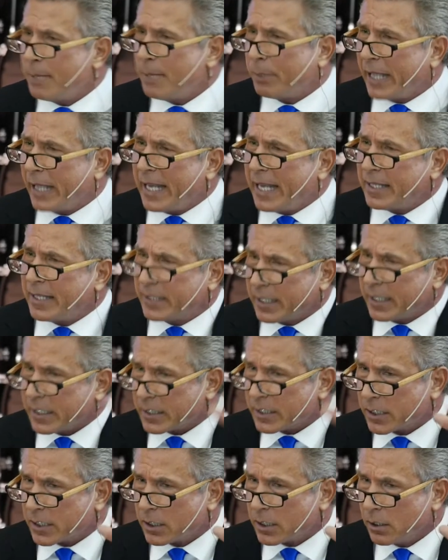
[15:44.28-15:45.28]

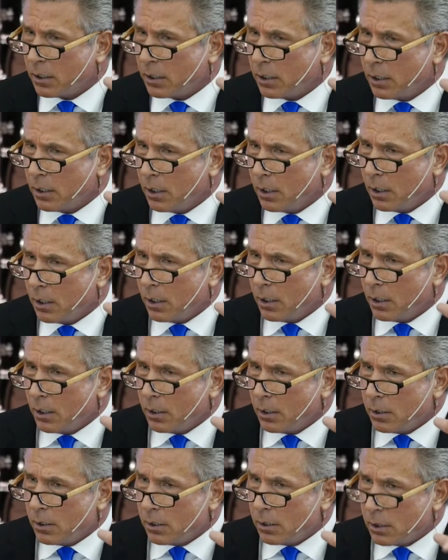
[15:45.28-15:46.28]
places,
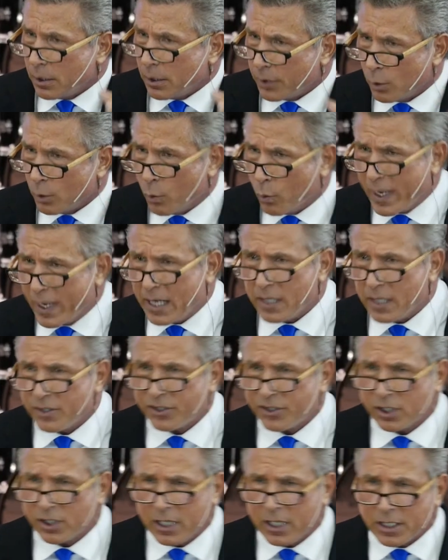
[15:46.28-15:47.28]
and the
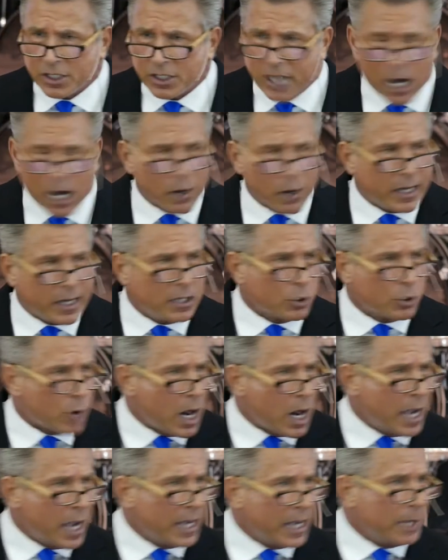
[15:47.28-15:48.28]
winds can carry
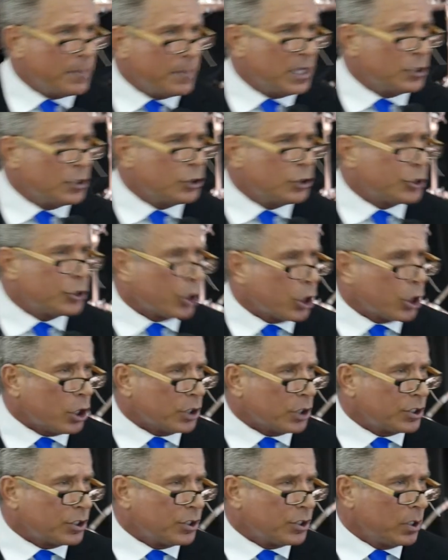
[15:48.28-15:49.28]
grime and
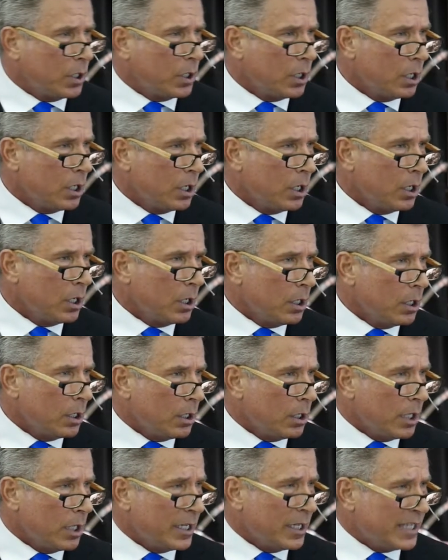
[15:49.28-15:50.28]
dirt,
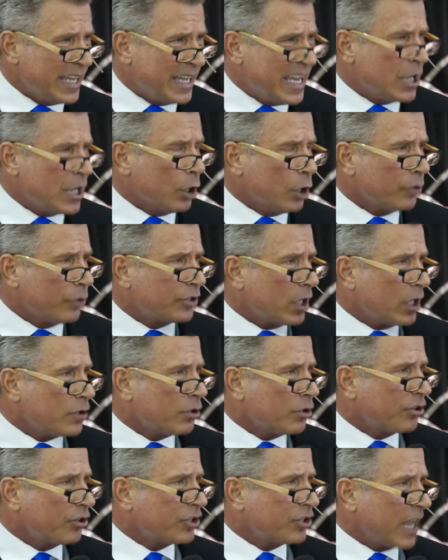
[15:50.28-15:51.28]
and eagles
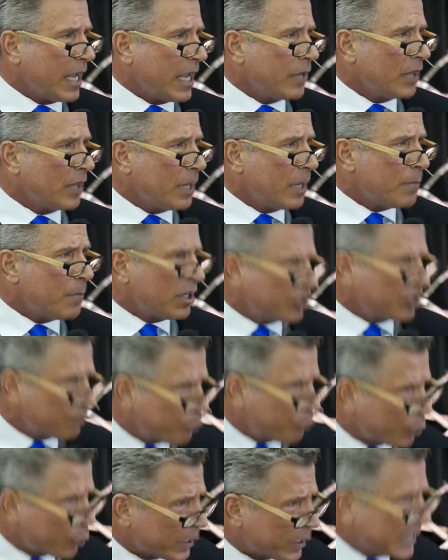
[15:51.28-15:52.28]
understand they
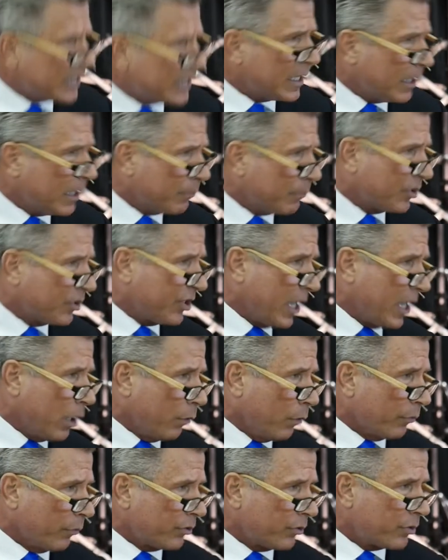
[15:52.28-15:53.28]
must preen
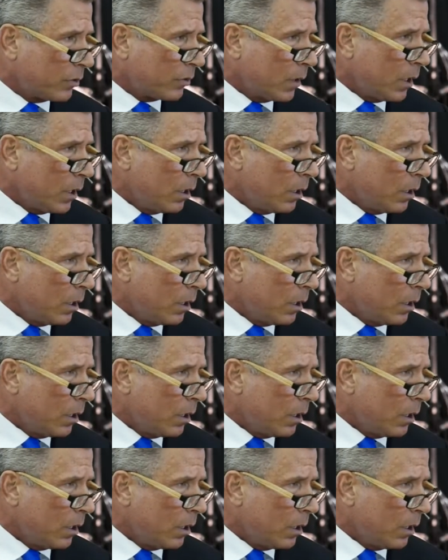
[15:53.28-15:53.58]
themselves.